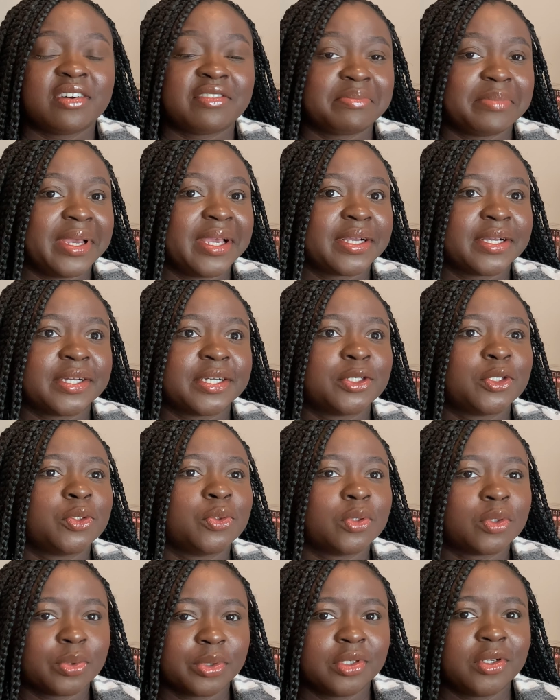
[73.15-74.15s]
of manga
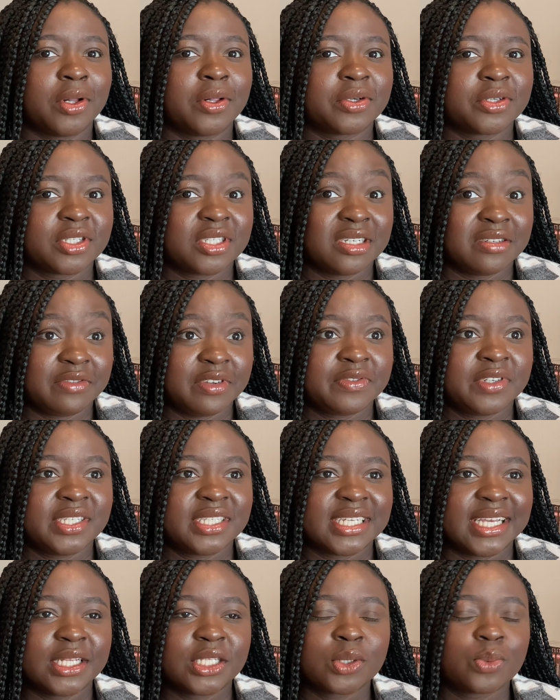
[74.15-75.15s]
to
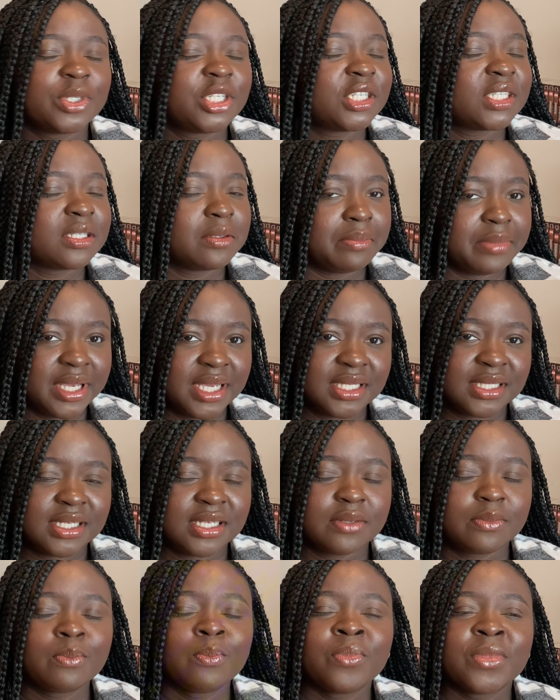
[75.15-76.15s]
$3.50, which is
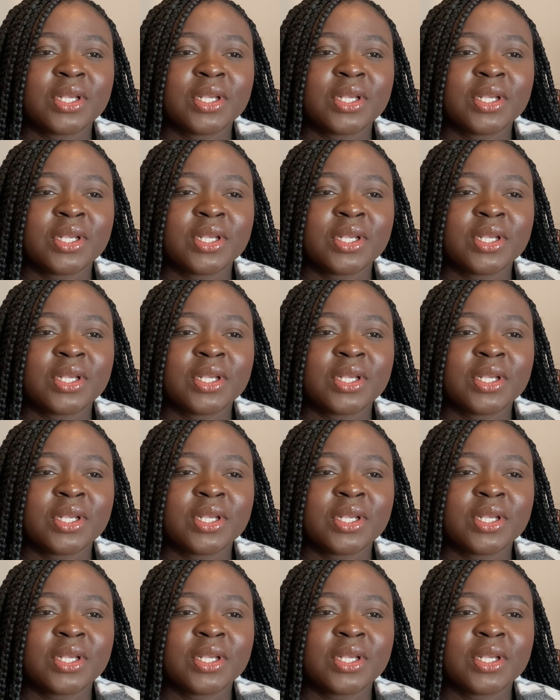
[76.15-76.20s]
amazing.